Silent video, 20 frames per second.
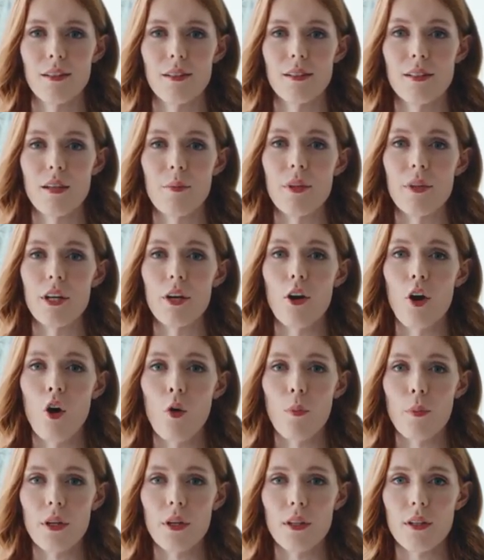Something
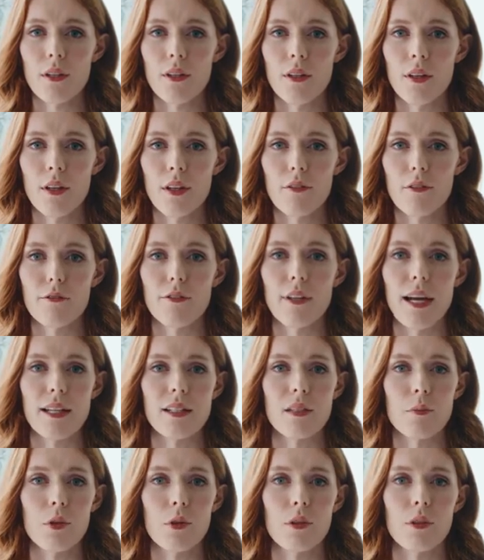open,
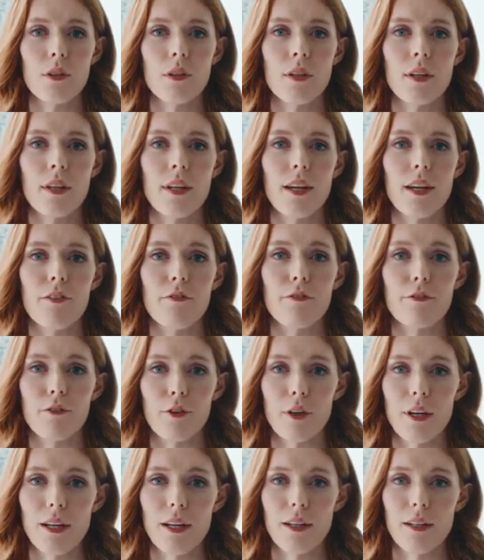flexible, and
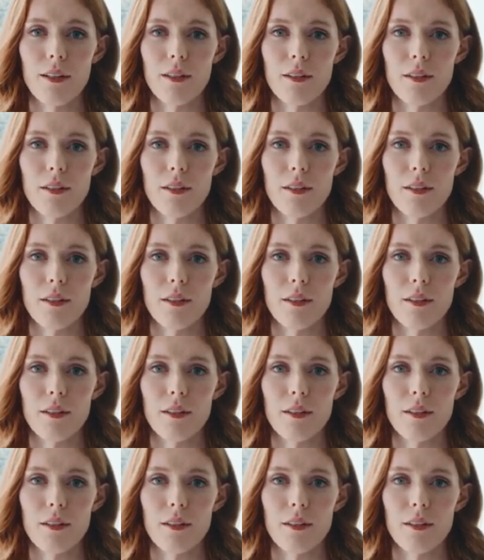free.